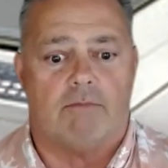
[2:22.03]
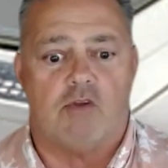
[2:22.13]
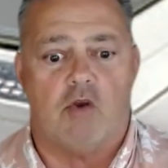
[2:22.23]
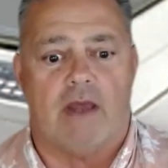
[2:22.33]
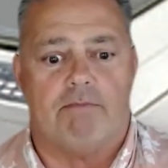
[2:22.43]

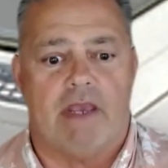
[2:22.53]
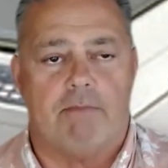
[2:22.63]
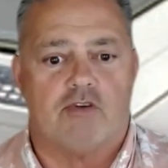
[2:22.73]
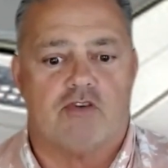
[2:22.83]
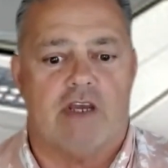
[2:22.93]
You had
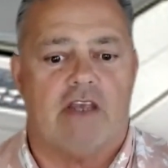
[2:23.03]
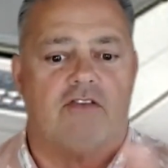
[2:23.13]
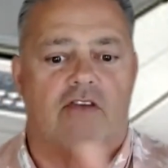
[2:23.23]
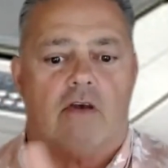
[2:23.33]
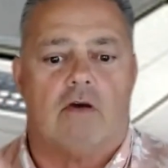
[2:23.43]
paper
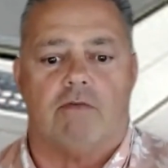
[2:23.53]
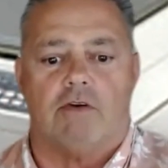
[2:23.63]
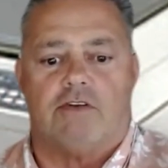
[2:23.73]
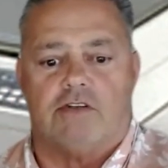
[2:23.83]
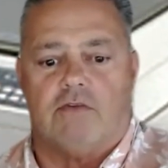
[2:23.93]
trays over
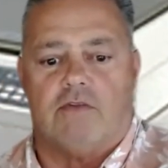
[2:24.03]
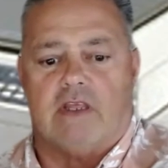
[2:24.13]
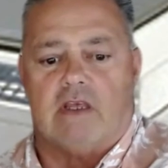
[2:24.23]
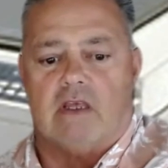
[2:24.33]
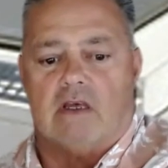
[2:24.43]
to
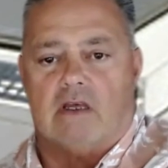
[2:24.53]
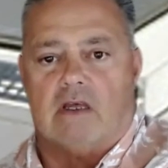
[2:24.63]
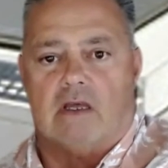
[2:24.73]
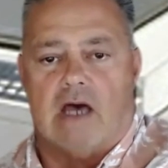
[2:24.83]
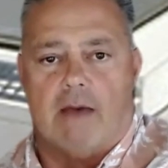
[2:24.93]
the
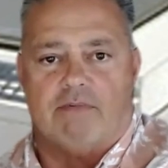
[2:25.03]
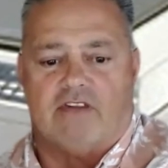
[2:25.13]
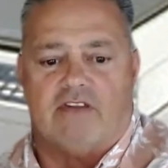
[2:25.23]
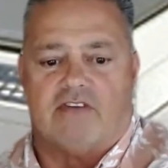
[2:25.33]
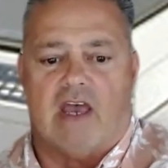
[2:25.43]

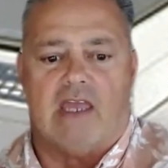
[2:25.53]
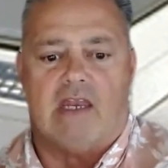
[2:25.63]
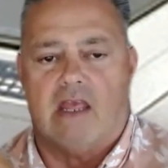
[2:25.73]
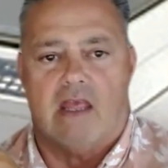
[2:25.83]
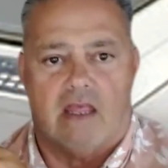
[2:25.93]
opposite side.
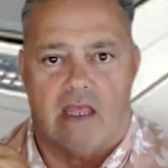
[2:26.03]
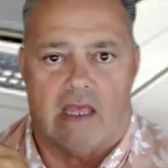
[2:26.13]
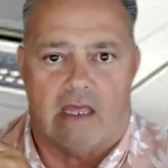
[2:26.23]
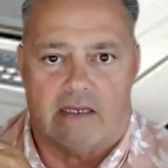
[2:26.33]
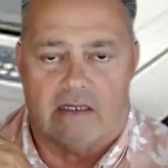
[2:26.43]

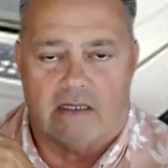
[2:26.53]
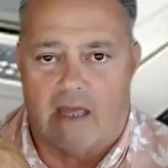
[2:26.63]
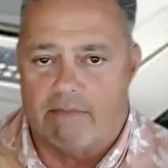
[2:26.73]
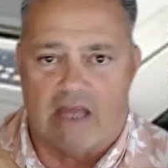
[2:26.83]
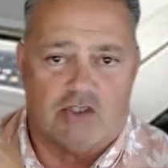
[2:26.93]
And
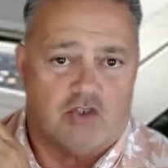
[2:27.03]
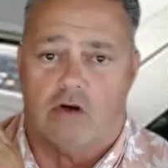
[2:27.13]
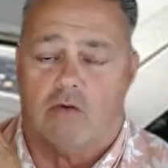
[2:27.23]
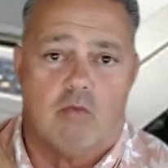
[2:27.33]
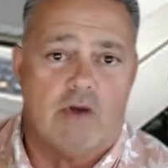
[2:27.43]
I'm not
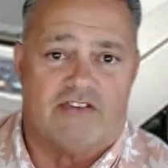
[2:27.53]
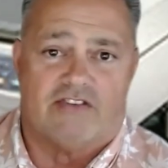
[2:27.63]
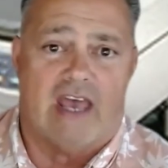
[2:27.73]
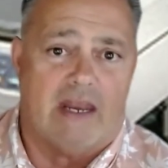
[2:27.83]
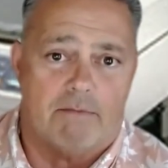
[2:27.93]
sure which
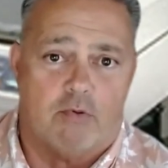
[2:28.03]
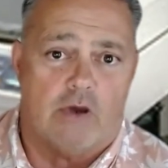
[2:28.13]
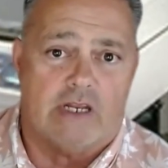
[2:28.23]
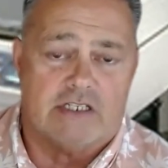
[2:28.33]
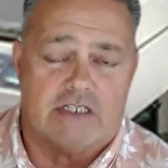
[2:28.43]
side I'm
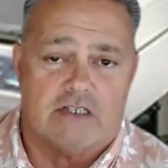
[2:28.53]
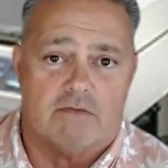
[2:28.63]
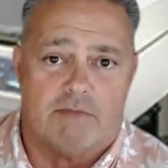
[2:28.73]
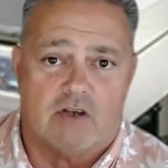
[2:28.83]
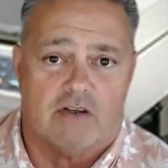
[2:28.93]
pointing to
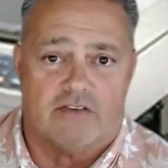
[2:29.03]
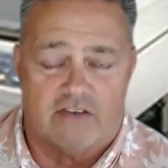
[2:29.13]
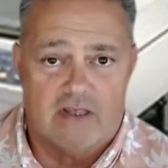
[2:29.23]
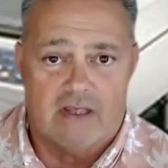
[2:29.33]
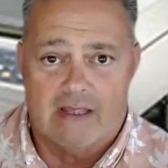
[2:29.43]

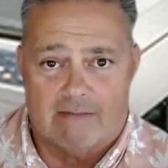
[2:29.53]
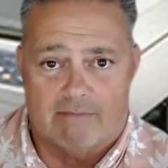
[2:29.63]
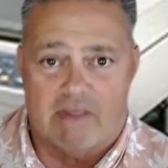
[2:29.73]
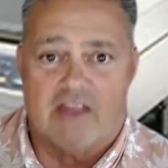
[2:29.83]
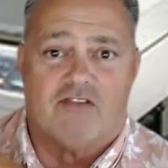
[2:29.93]
because
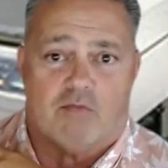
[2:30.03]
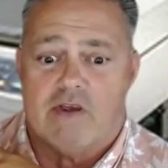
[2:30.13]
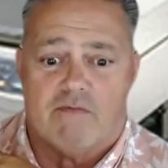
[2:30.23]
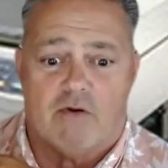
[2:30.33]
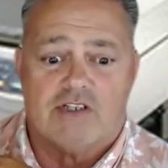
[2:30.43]
it's
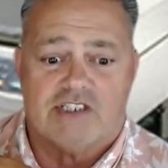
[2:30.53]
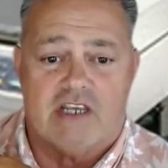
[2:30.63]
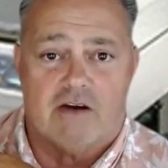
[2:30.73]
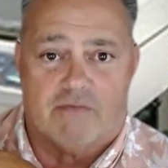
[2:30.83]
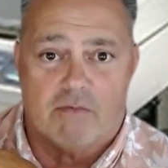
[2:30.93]
reversed
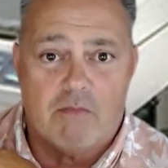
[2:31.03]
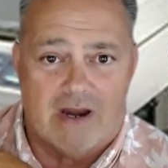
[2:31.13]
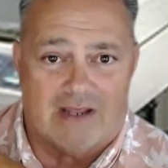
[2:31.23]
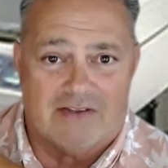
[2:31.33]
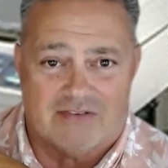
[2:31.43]
here from
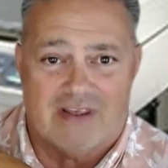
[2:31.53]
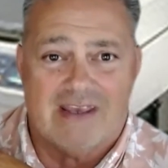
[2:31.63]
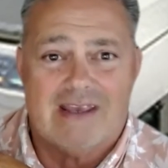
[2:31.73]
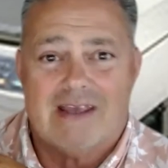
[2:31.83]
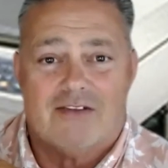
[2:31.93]
what I
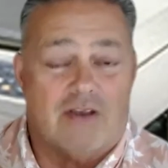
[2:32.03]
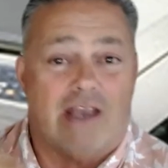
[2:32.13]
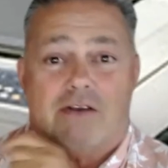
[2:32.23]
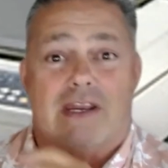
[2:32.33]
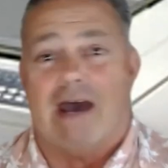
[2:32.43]
see. So I
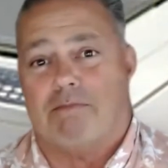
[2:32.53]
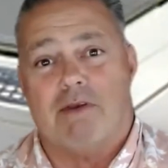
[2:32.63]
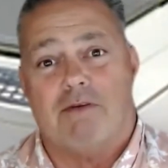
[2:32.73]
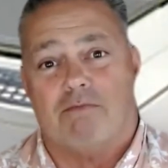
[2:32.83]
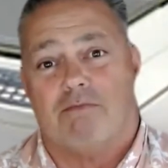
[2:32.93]
could not
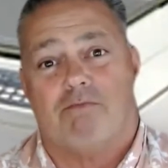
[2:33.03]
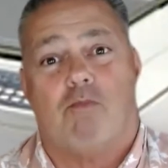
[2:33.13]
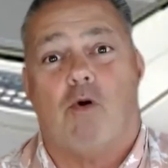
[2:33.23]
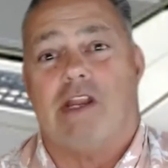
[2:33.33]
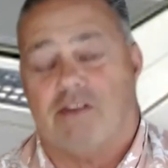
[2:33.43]
be
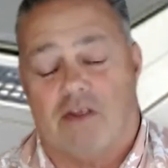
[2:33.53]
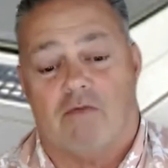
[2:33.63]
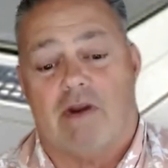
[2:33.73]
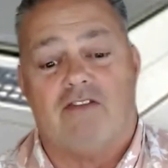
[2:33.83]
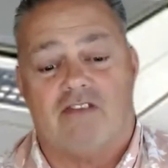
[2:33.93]
pointing to the
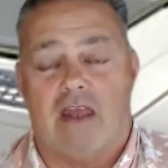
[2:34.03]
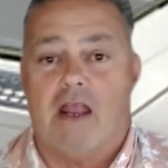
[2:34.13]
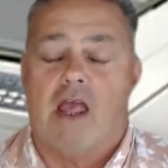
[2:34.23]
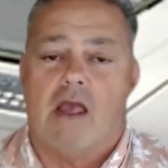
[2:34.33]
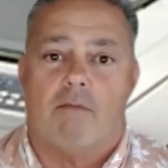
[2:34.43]
right
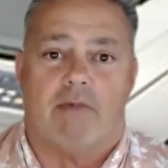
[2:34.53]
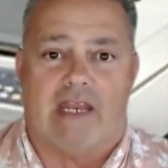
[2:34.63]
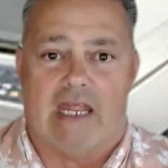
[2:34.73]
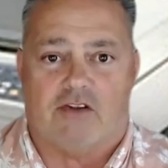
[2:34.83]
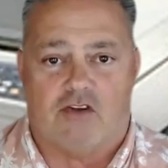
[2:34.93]
side, but it
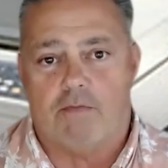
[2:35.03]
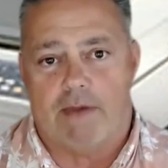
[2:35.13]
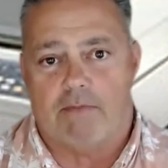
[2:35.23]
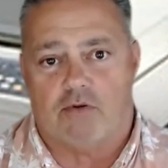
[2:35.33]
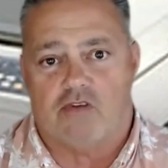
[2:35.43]
had two
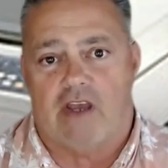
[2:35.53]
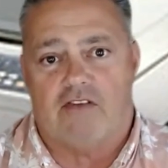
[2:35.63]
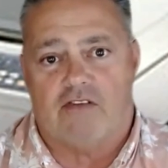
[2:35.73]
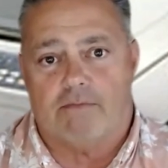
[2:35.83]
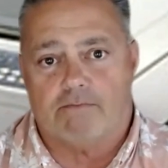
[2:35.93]
paper
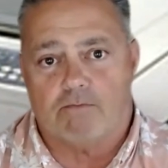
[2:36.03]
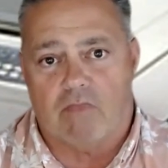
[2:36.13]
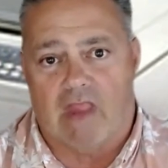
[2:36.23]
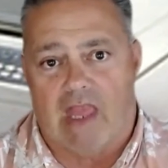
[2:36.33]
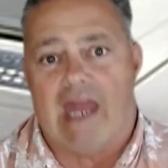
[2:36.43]
trays
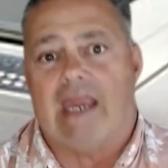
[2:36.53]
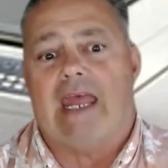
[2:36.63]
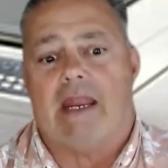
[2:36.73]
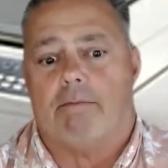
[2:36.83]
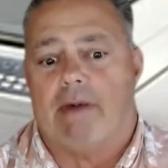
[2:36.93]
and it
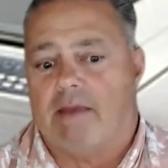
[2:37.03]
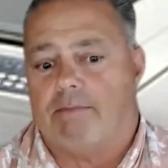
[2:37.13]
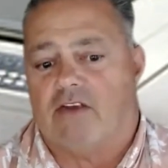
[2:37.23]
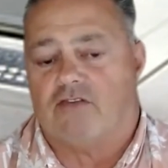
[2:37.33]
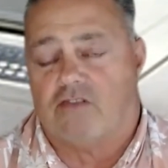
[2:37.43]
had a
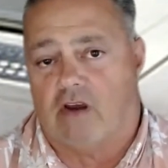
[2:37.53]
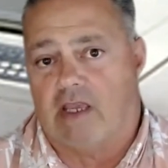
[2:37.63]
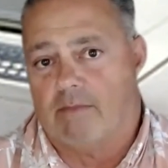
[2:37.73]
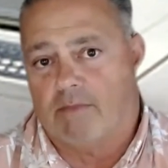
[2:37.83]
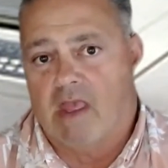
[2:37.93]
bypass
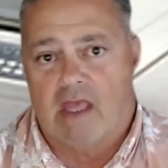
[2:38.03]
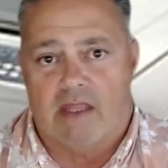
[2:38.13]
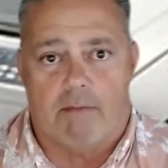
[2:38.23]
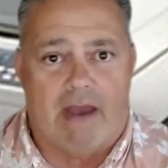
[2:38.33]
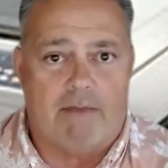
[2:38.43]
tray.
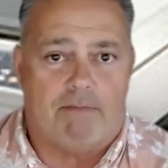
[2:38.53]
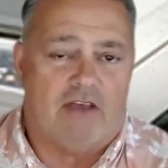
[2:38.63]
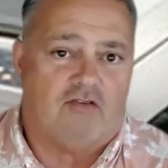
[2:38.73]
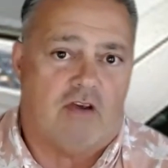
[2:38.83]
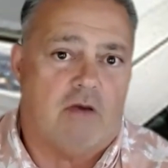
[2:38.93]
The
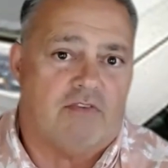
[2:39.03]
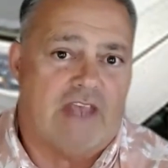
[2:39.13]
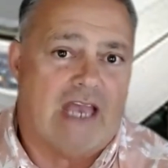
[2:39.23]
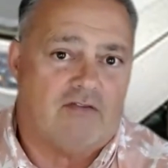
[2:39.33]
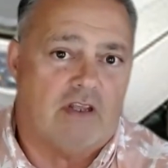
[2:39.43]
bypass tray was
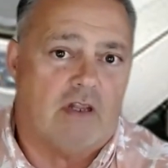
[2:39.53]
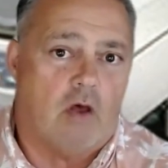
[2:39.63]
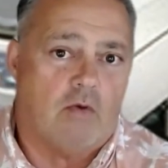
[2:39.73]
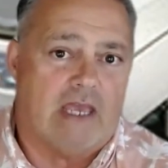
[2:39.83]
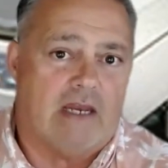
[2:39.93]
actually
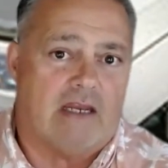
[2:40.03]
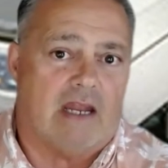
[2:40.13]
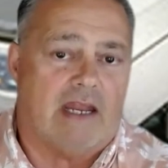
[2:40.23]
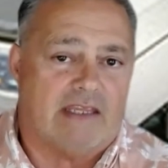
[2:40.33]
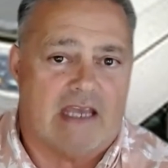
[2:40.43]
located
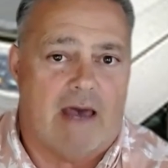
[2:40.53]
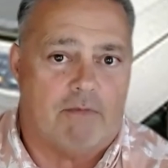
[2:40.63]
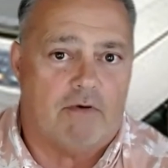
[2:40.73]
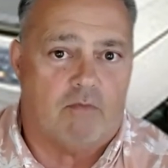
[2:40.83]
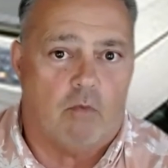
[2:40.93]
on the
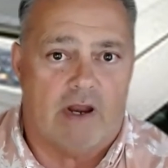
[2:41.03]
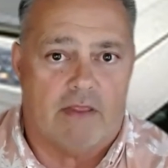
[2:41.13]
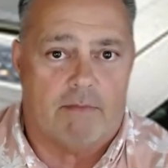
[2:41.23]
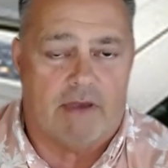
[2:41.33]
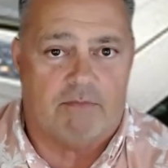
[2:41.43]
top of one of
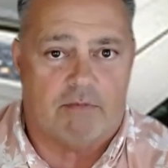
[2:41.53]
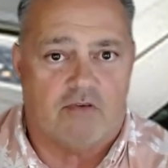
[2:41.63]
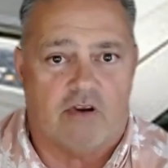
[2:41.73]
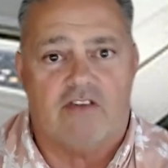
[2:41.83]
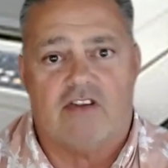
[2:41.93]
the paper
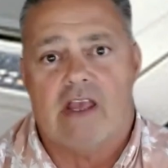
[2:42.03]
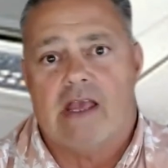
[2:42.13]
trays.